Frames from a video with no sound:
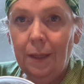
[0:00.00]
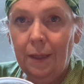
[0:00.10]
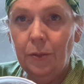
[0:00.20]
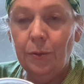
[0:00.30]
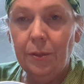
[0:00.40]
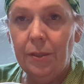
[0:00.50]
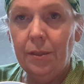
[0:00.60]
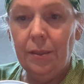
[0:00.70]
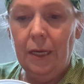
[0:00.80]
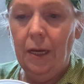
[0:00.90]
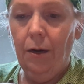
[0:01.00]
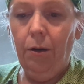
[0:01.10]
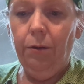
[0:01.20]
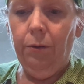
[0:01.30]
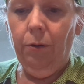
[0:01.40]
This was King
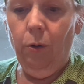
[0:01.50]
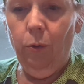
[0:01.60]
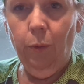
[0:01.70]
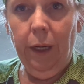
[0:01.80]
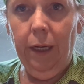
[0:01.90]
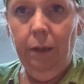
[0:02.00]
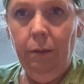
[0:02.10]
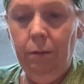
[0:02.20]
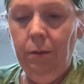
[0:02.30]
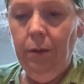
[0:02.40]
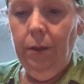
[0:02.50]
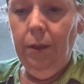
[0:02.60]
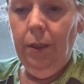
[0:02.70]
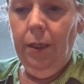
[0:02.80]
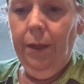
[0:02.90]
Arthur whole wheat
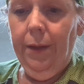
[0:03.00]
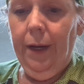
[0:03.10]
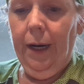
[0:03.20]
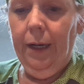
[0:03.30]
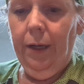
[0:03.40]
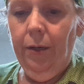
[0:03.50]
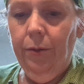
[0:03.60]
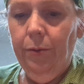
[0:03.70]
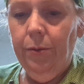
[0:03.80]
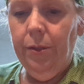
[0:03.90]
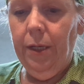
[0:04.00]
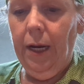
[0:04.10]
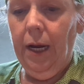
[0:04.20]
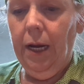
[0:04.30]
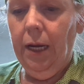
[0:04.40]
that I used,
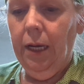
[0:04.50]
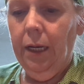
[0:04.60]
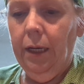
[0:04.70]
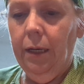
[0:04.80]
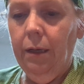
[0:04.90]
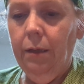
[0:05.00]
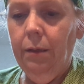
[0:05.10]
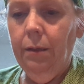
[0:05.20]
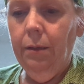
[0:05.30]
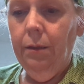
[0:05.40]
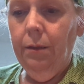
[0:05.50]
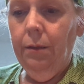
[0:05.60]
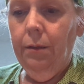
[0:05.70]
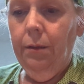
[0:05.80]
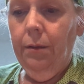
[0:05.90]
and
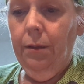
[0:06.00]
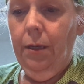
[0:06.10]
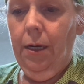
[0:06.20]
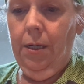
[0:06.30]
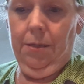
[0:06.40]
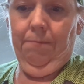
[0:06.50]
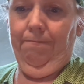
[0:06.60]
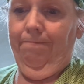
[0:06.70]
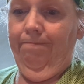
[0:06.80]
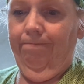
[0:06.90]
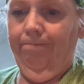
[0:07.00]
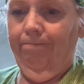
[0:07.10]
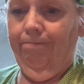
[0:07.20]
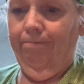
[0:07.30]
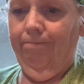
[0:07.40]
I
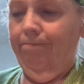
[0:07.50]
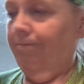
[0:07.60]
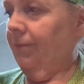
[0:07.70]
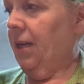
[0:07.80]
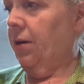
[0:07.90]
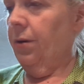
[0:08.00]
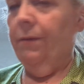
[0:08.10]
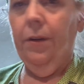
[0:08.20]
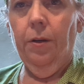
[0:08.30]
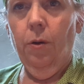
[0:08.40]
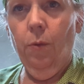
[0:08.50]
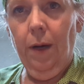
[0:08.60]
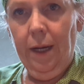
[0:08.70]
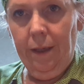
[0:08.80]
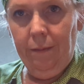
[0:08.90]
don't even know
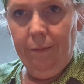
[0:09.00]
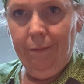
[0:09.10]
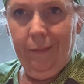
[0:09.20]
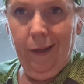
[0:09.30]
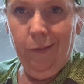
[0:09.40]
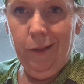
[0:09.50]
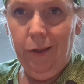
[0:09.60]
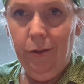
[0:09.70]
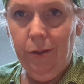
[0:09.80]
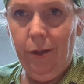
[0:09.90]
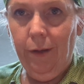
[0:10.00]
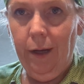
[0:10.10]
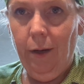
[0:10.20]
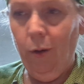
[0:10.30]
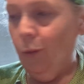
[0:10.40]
why I was using all
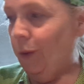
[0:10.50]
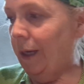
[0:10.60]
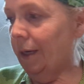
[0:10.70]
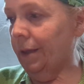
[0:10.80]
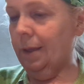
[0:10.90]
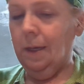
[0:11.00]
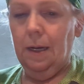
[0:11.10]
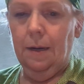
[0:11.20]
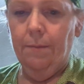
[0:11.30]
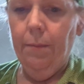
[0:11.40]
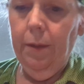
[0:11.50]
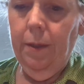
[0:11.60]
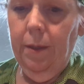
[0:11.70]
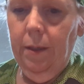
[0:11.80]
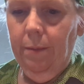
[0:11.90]
that whole wheat at the time,
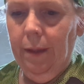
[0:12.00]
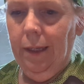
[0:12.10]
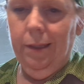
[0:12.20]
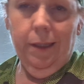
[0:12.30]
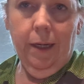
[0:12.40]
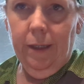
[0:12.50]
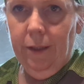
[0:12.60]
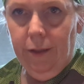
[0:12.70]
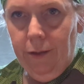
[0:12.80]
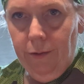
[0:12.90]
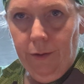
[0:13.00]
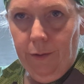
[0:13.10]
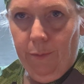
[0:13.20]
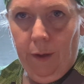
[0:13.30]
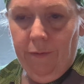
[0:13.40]
because now I just use
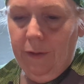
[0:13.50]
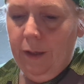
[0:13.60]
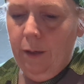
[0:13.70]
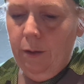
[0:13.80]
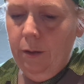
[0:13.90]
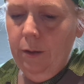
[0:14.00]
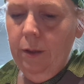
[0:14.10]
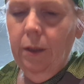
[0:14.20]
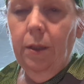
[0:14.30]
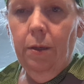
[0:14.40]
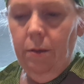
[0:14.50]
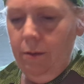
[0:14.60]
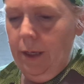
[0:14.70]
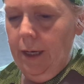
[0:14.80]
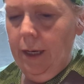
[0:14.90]
bread flour.
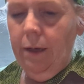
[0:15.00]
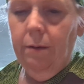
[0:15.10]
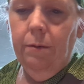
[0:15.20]
Okay,